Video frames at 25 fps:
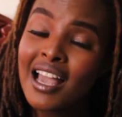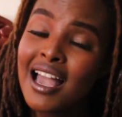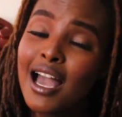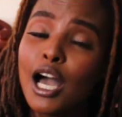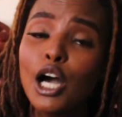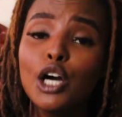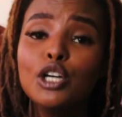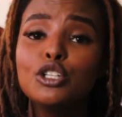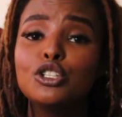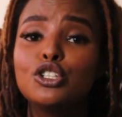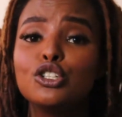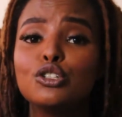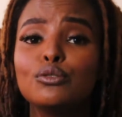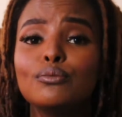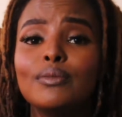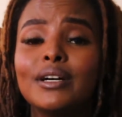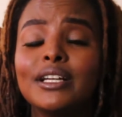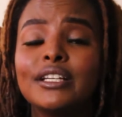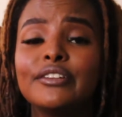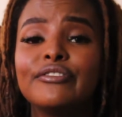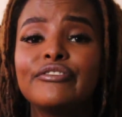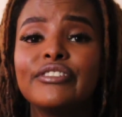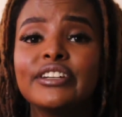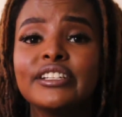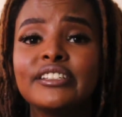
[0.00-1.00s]
How do you
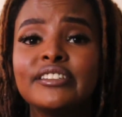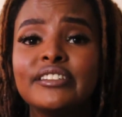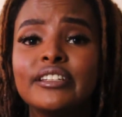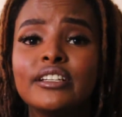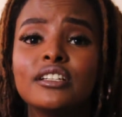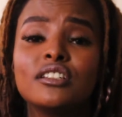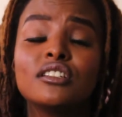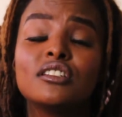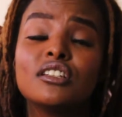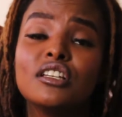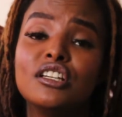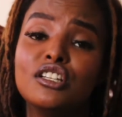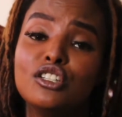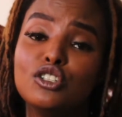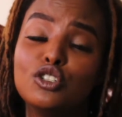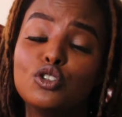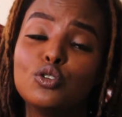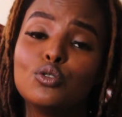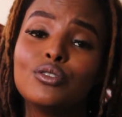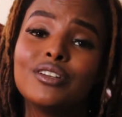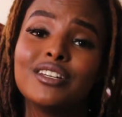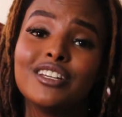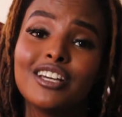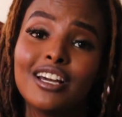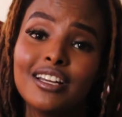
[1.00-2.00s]
manifest things into
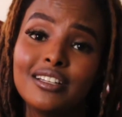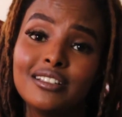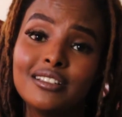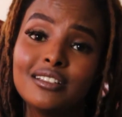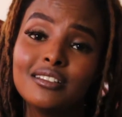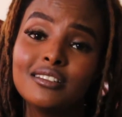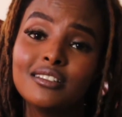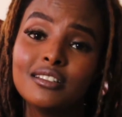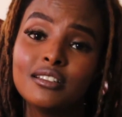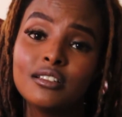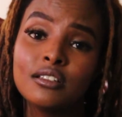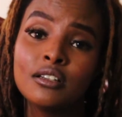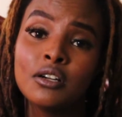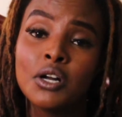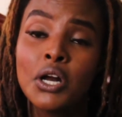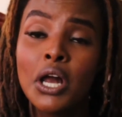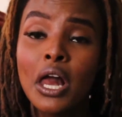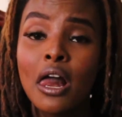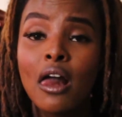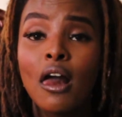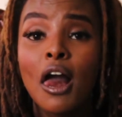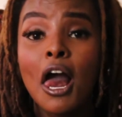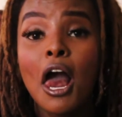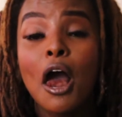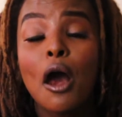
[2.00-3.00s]
reality?
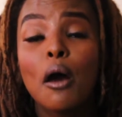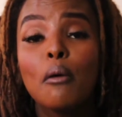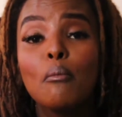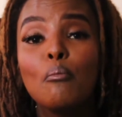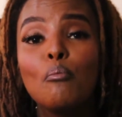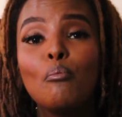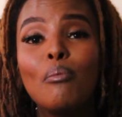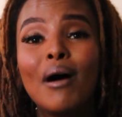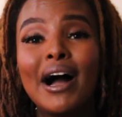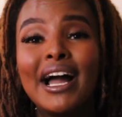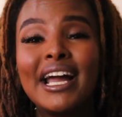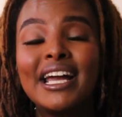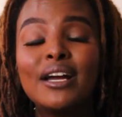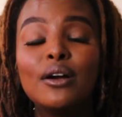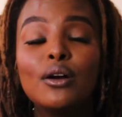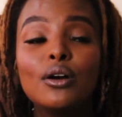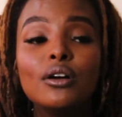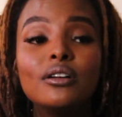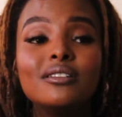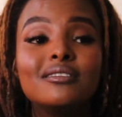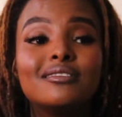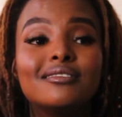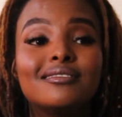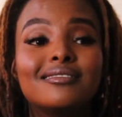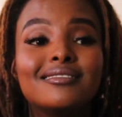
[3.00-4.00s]
By
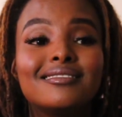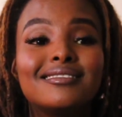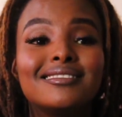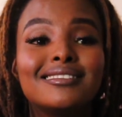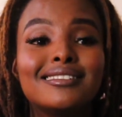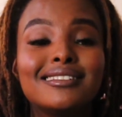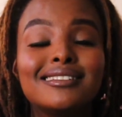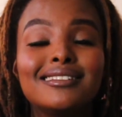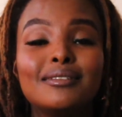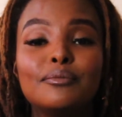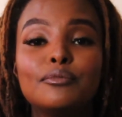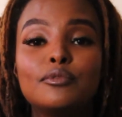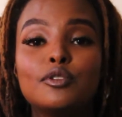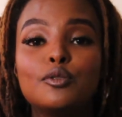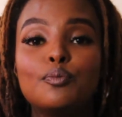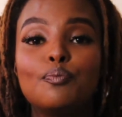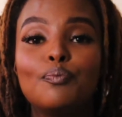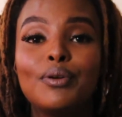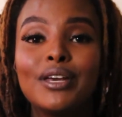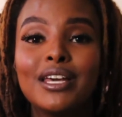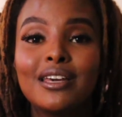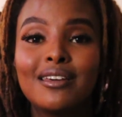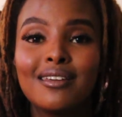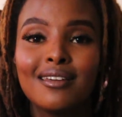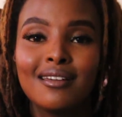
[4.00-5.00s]

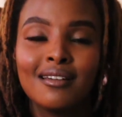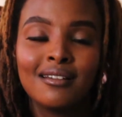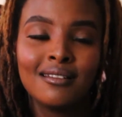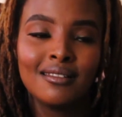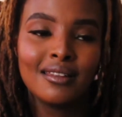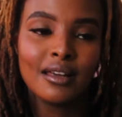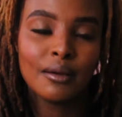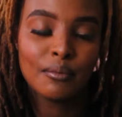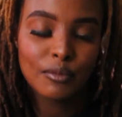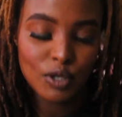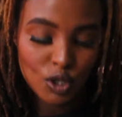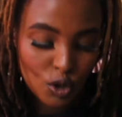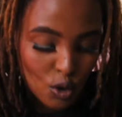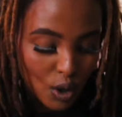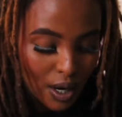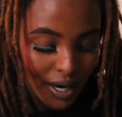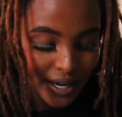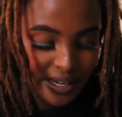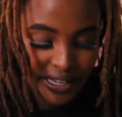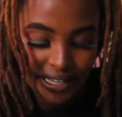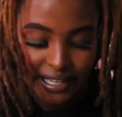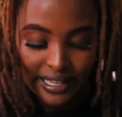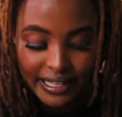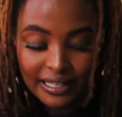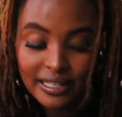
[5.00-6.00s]
speaking them. You
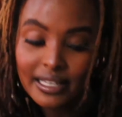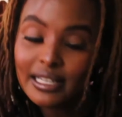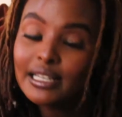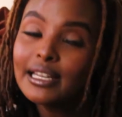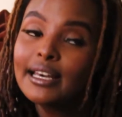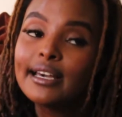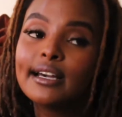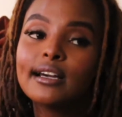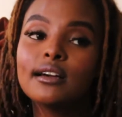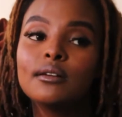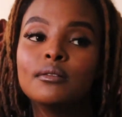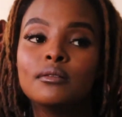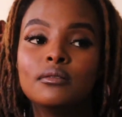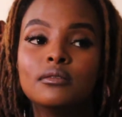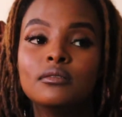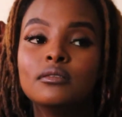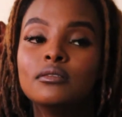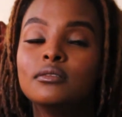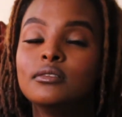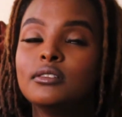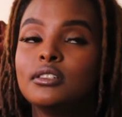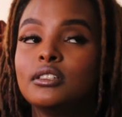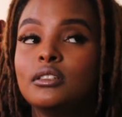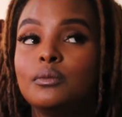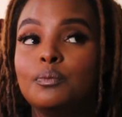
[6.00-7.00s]
can either like
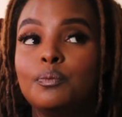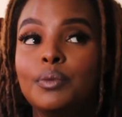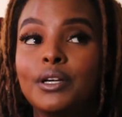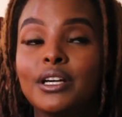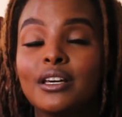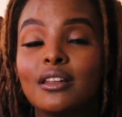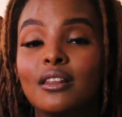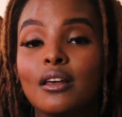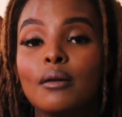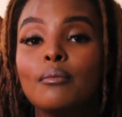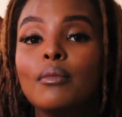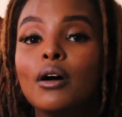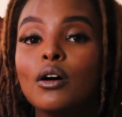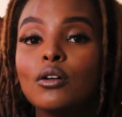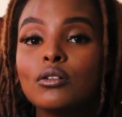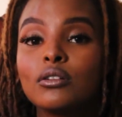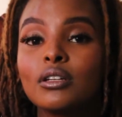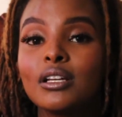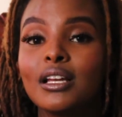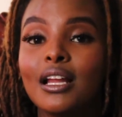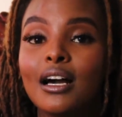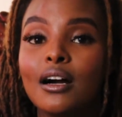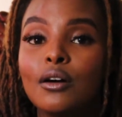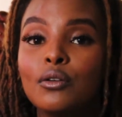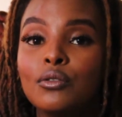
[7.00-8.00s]
speak them out
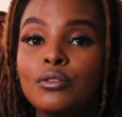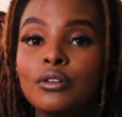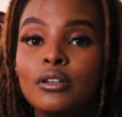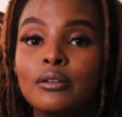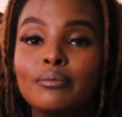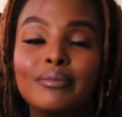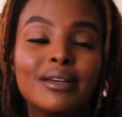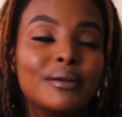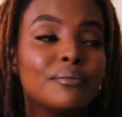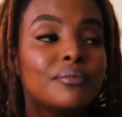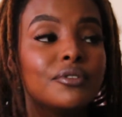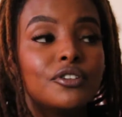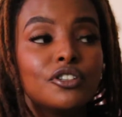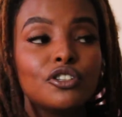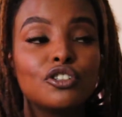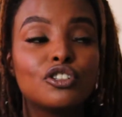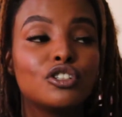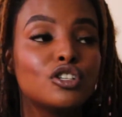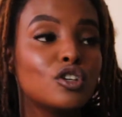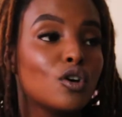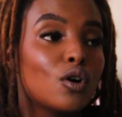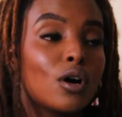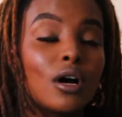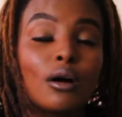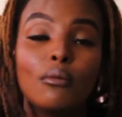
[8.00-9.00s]
loud, maybe just
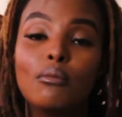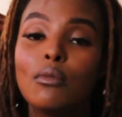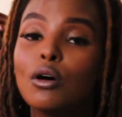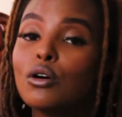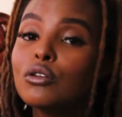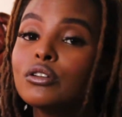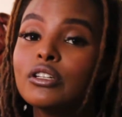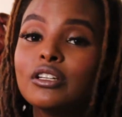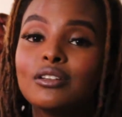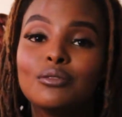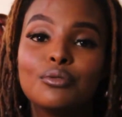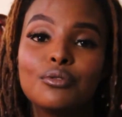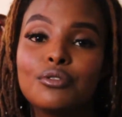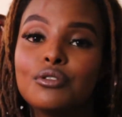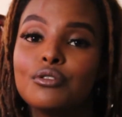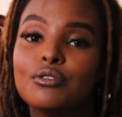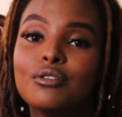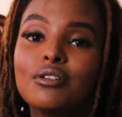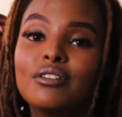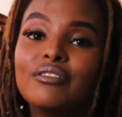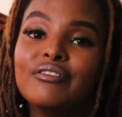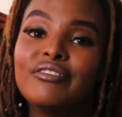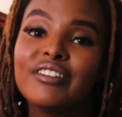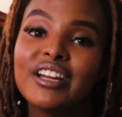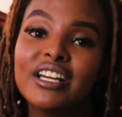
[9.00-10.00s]
talk about it with
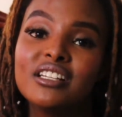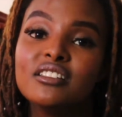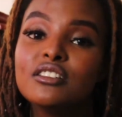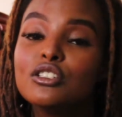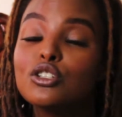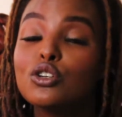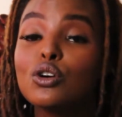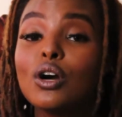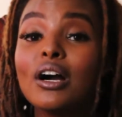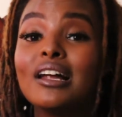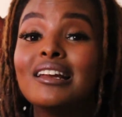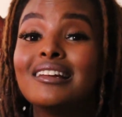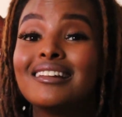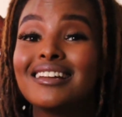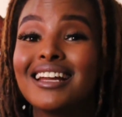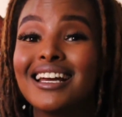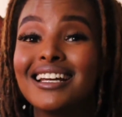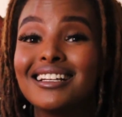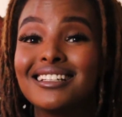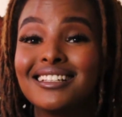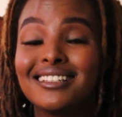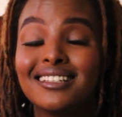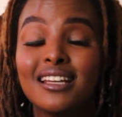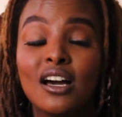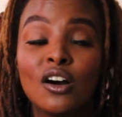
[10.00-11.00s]
your friends. You can
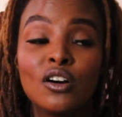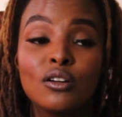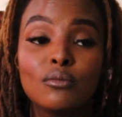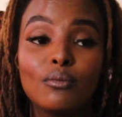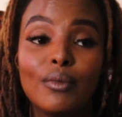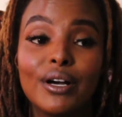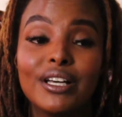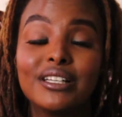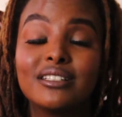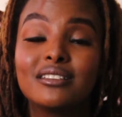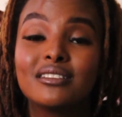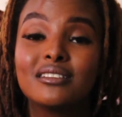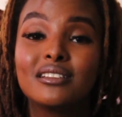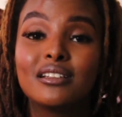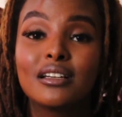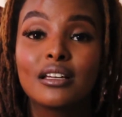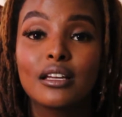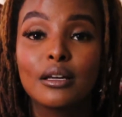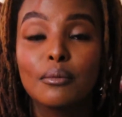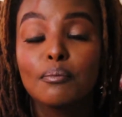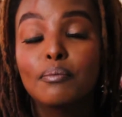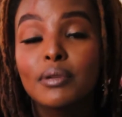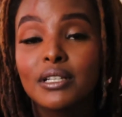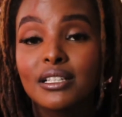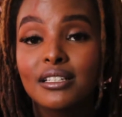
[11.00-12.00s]
write down by
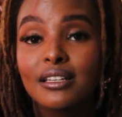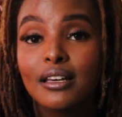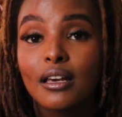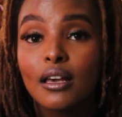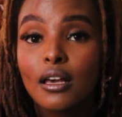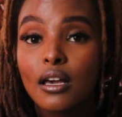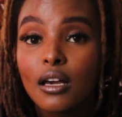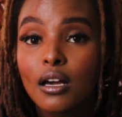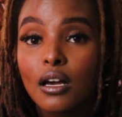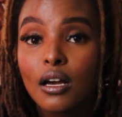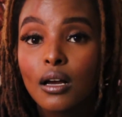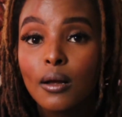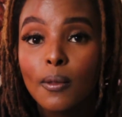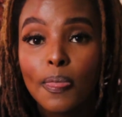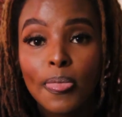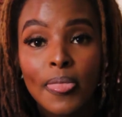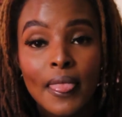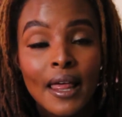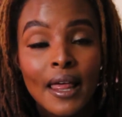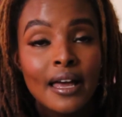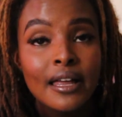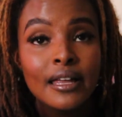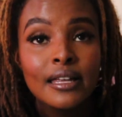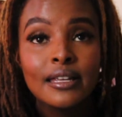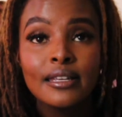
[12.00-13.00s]
scripting.
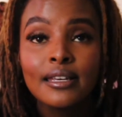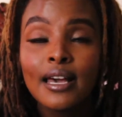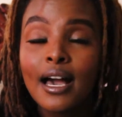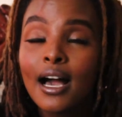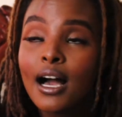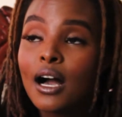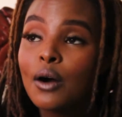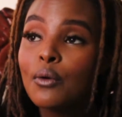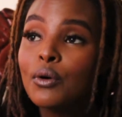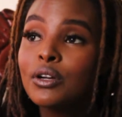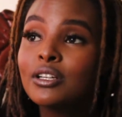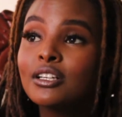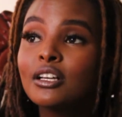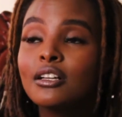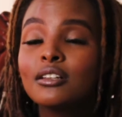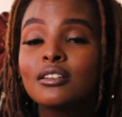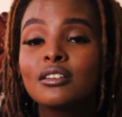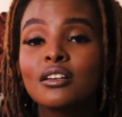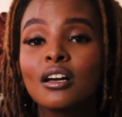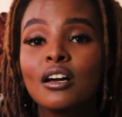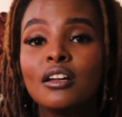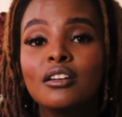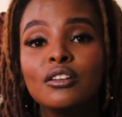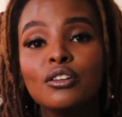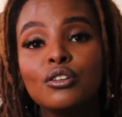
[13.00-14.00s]
Yeah, what else
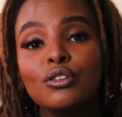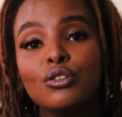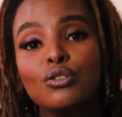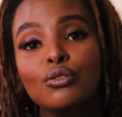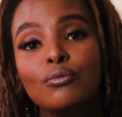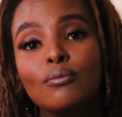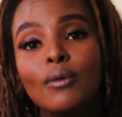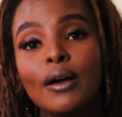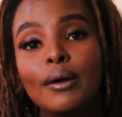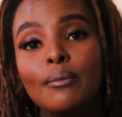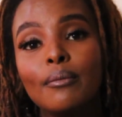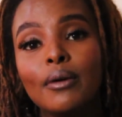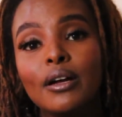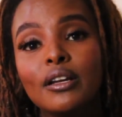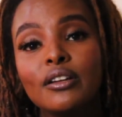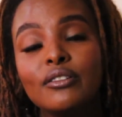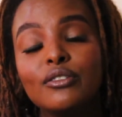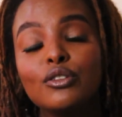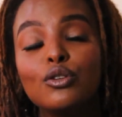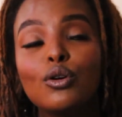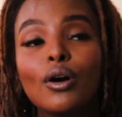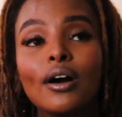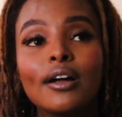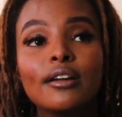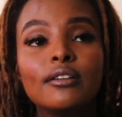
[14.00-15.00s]
can you do by money?
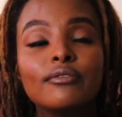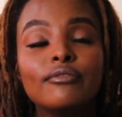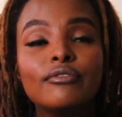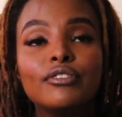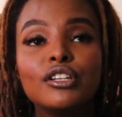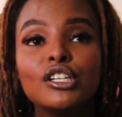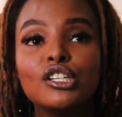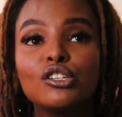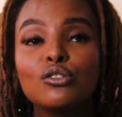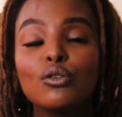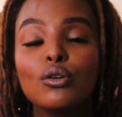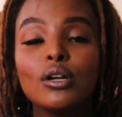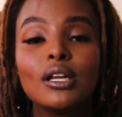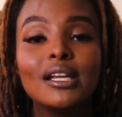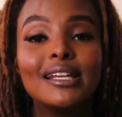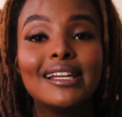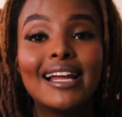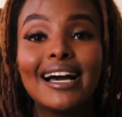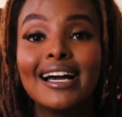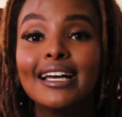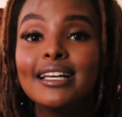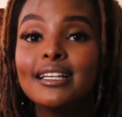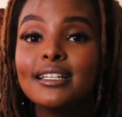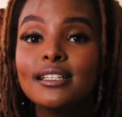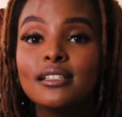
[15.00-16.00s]
You can
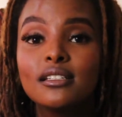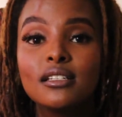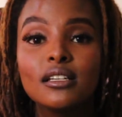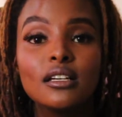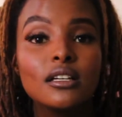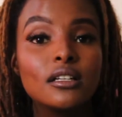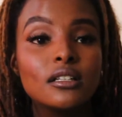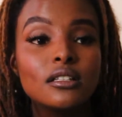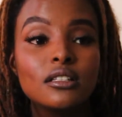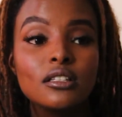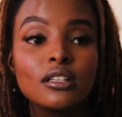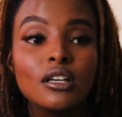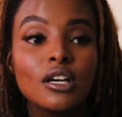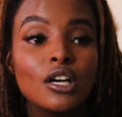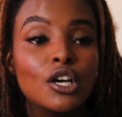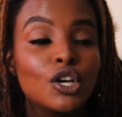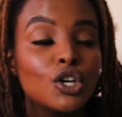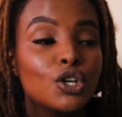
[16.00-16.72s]
visualize it.